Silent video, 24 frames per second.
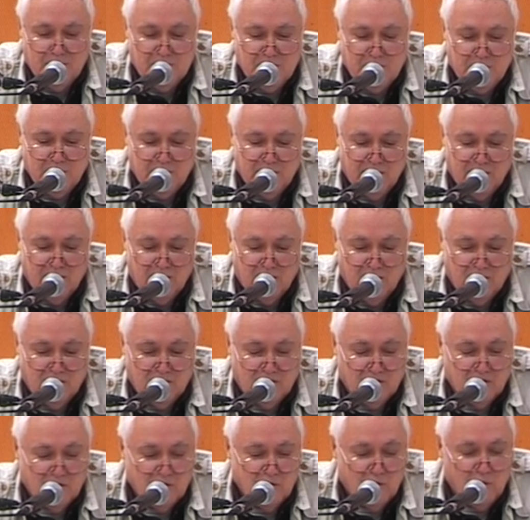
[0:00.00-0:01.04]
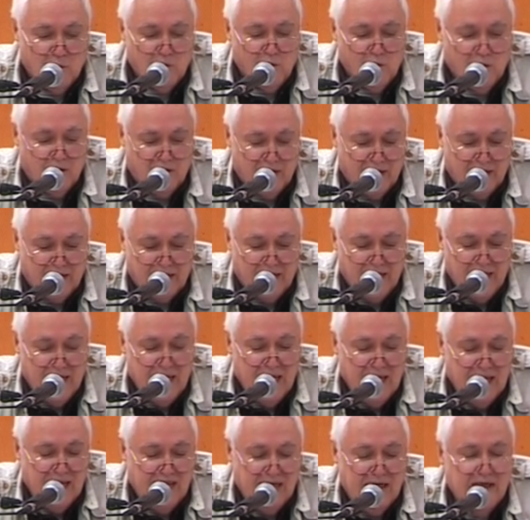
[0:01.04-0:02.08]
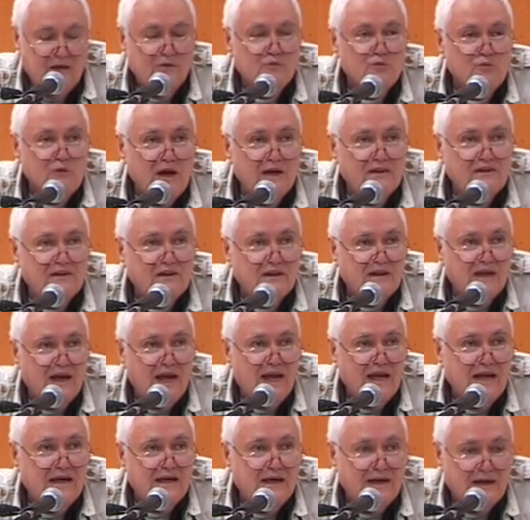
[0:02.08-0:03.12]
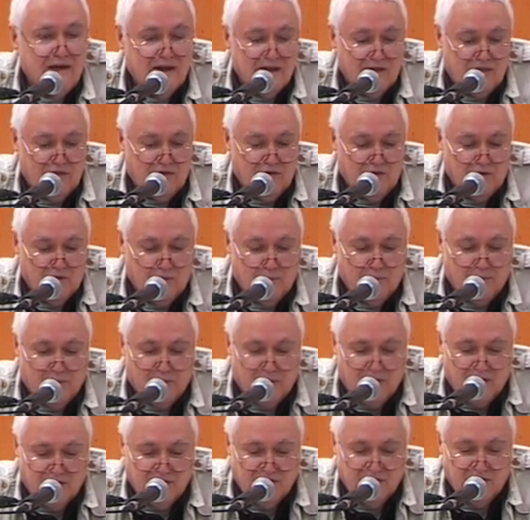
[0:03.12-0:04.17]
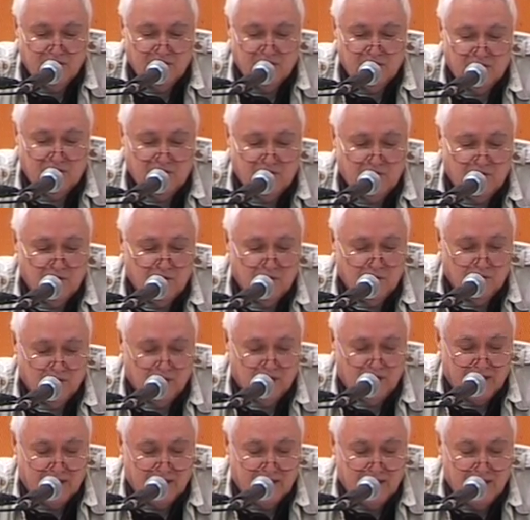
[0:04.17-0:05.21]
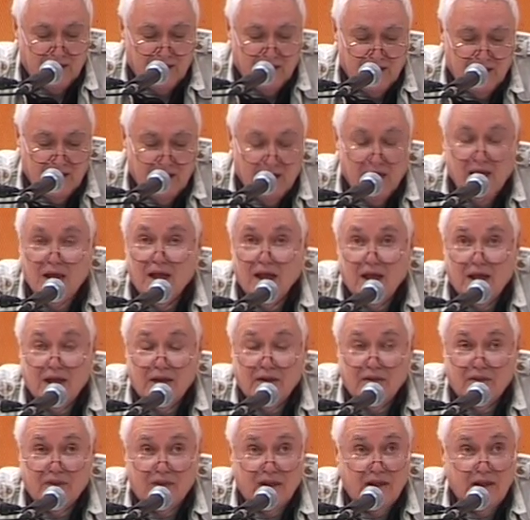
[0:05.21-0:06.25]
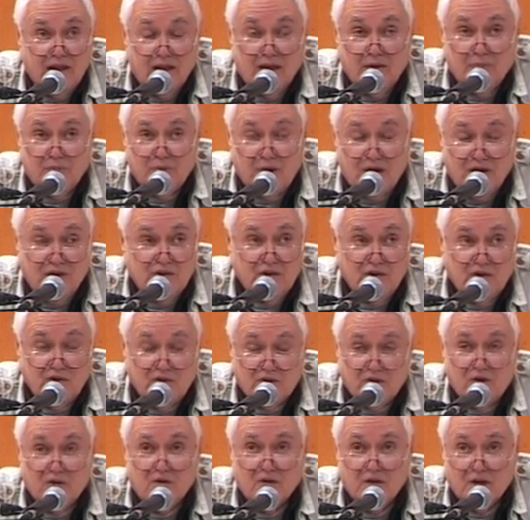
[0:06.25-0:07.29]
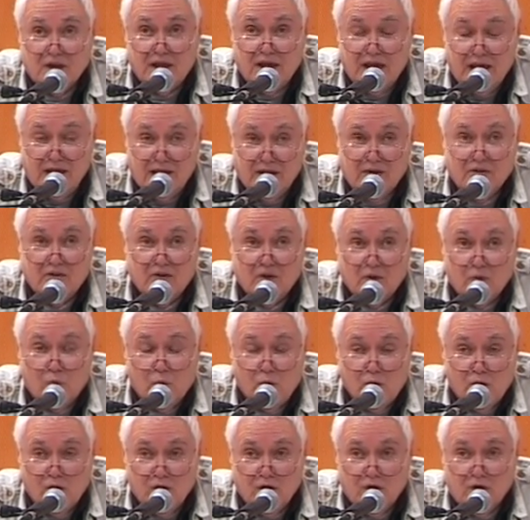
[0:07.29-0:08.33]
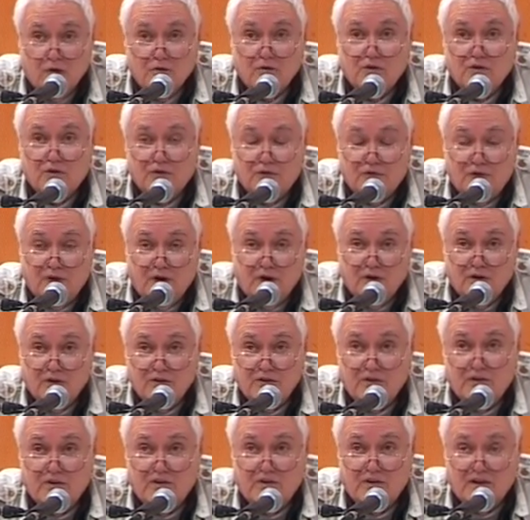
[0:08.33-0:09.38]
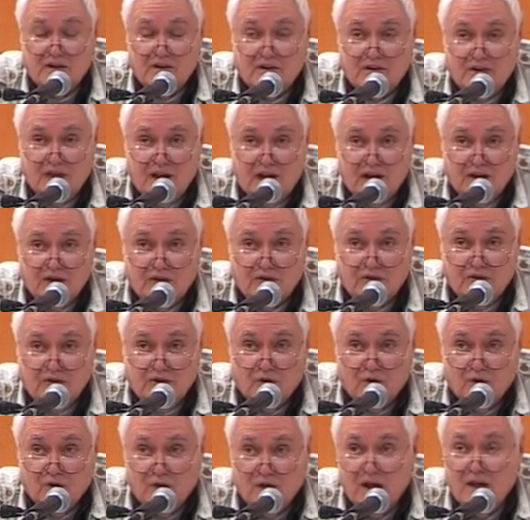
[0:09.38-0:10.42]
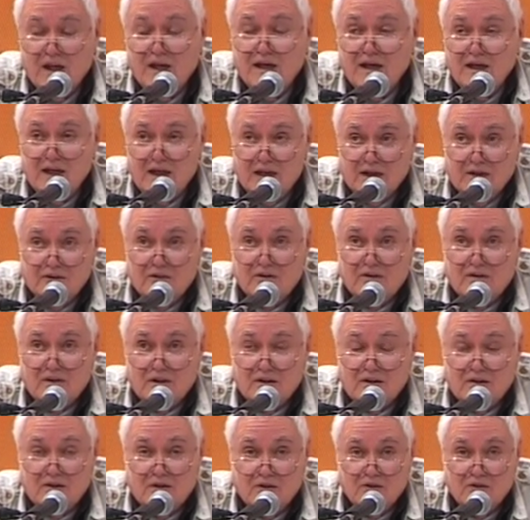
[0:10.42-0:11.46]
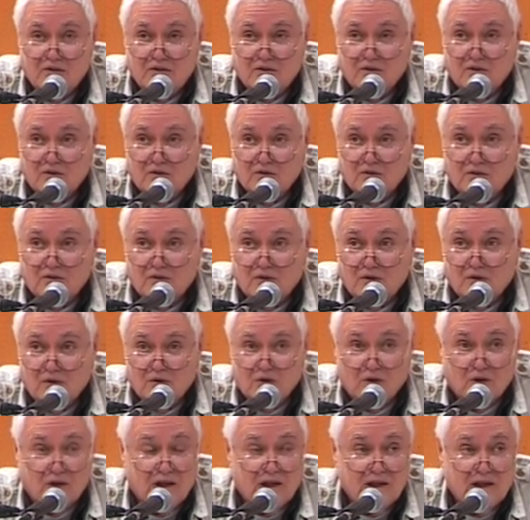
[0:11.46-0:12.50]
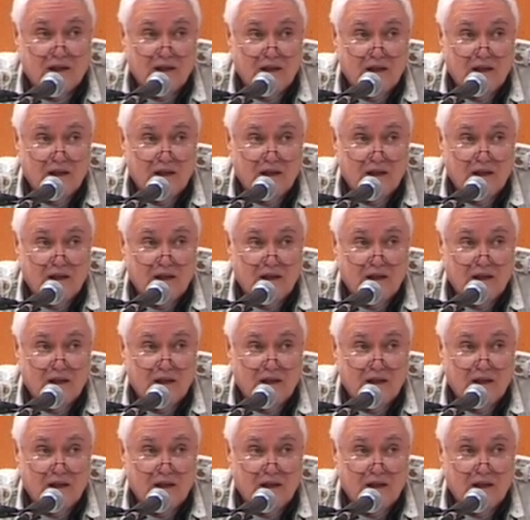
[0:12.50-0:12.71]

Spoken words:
Spinoza's warning, and he resonated it through Prussian schooling. The Prussian schooling is the world's first successful institutional schooling.